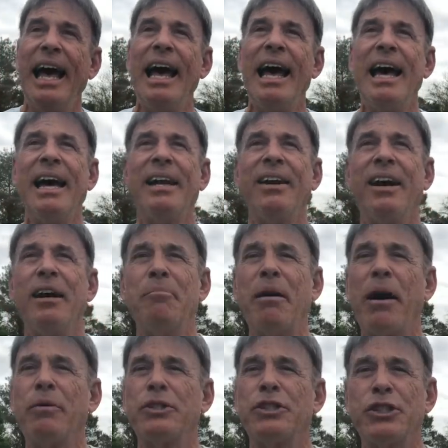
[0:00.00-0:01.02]
and
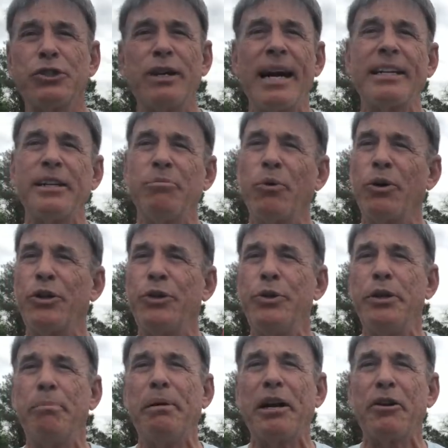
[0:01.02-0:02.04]
I was attracted more to
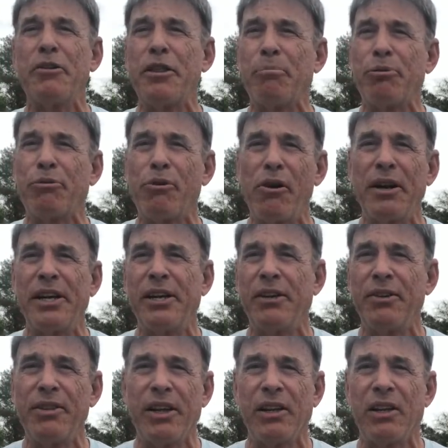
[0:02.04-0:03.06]
the bigger, the
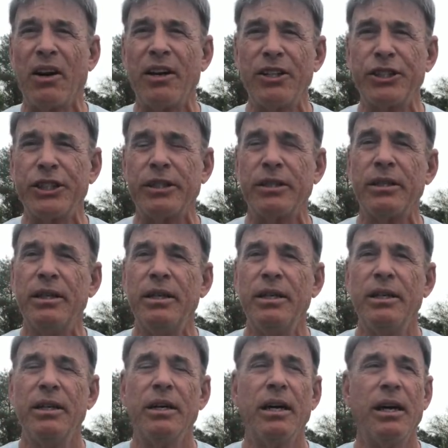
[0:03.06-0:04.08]
brawnier, the larger
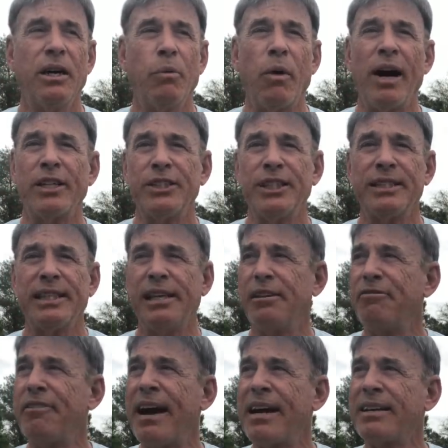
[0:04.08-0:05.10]
watches. And
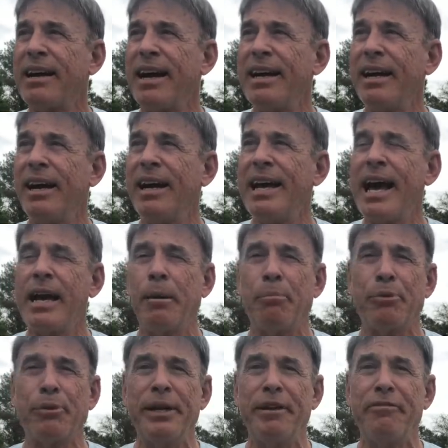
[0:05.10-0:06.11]
in fact, I had a
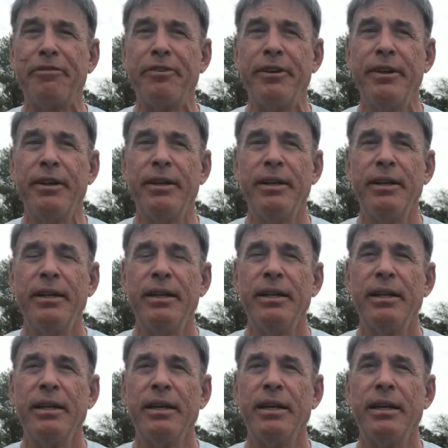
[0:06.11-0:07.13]
brief,
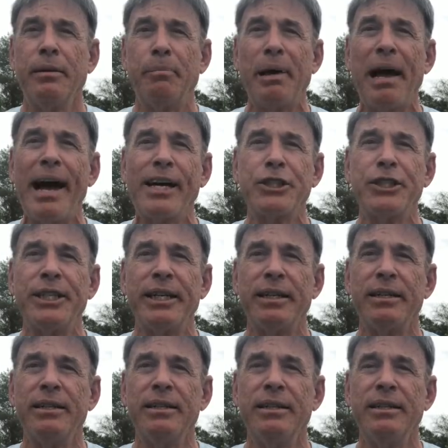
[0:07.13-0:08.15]

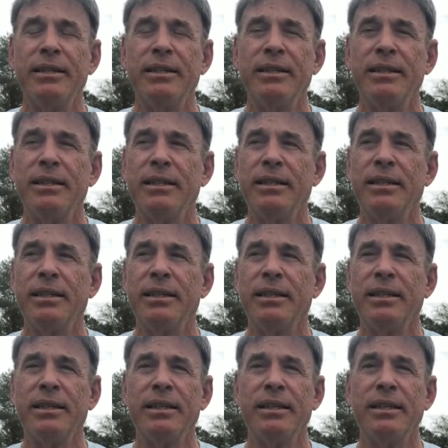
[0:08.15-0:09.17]
passionate
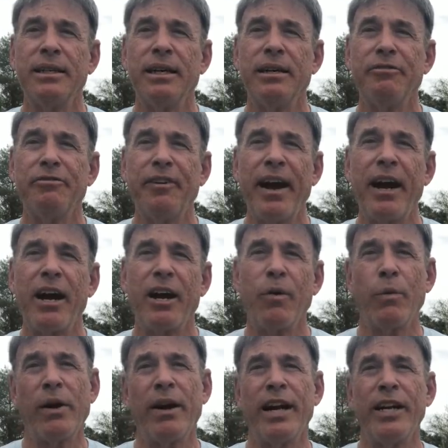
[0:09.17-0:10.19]
affair
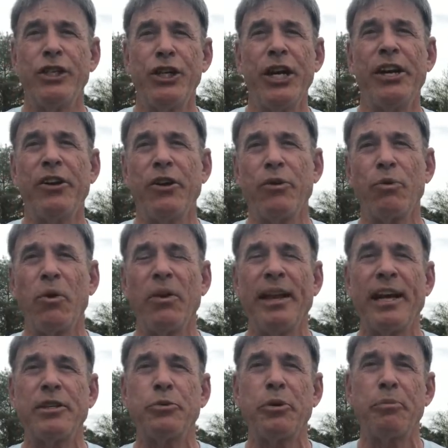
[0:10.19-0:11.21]
where I cheated on
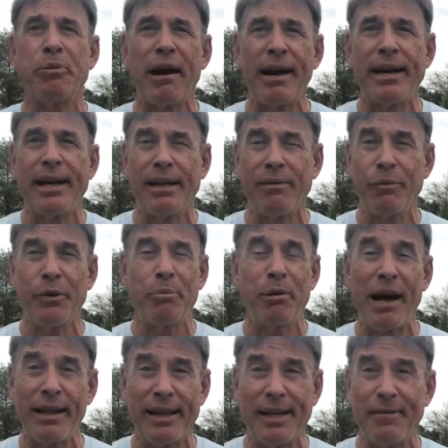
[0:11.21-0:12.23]
Rolex with
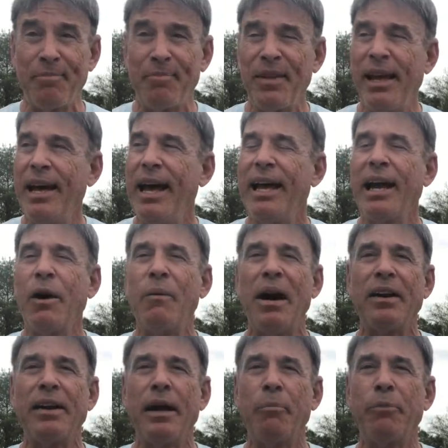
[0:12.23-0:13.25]
Breitling, and I
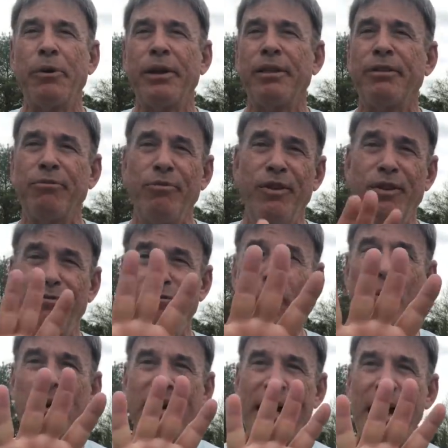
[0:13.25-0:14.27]
wound up with
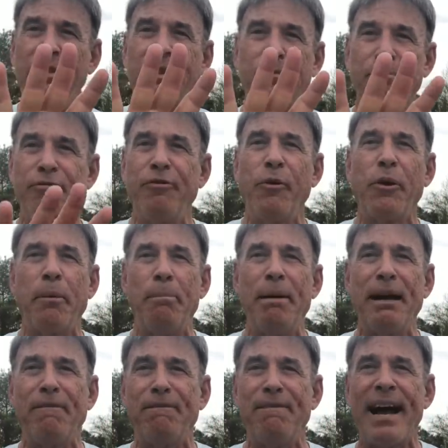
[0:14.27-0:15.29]
four, count them, four
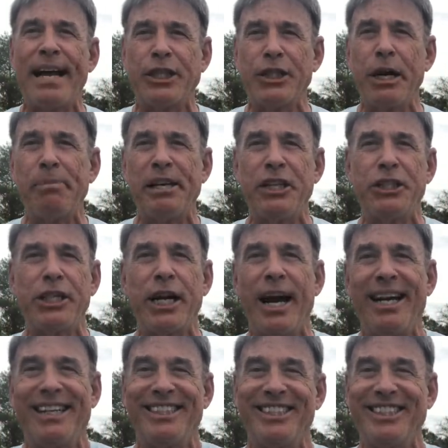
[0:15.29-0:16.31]
big, fat, chubby,
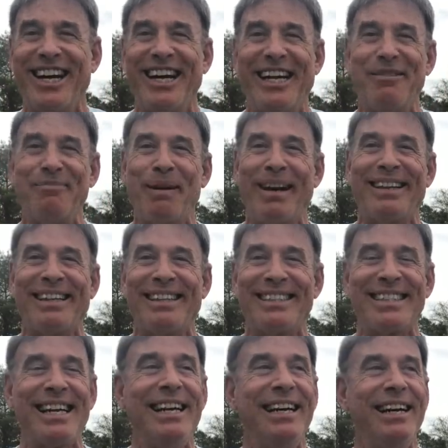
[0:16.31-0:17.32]
shiny
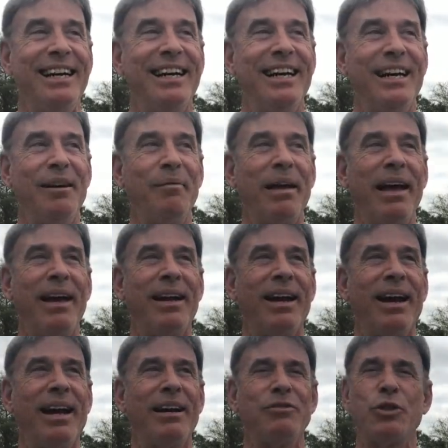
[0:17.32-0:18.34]
Breitlings, and
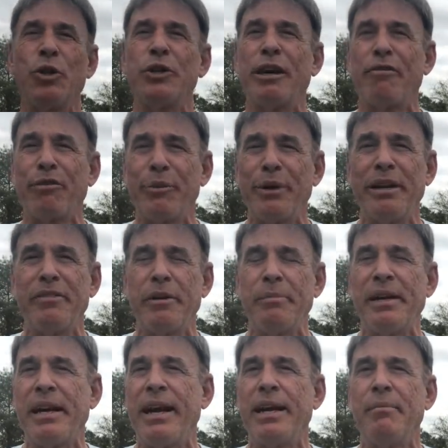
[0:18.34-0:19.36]
I have sold off three of them,
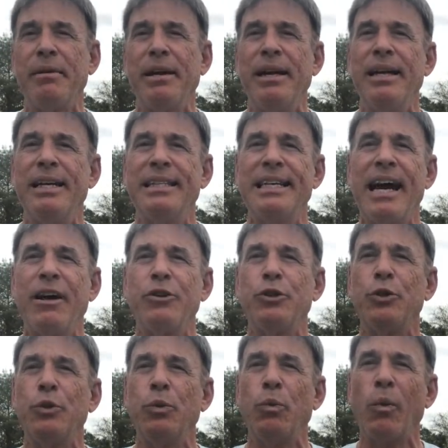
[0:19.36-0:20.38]
and I am down
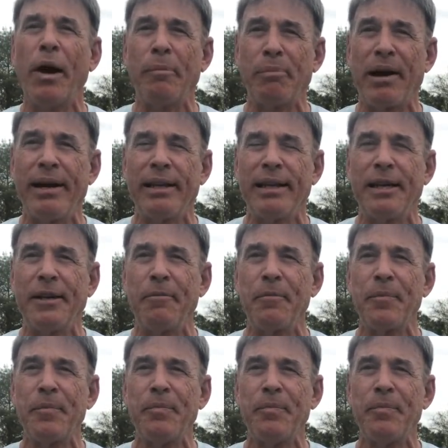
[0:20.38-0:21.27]
to one Breitling,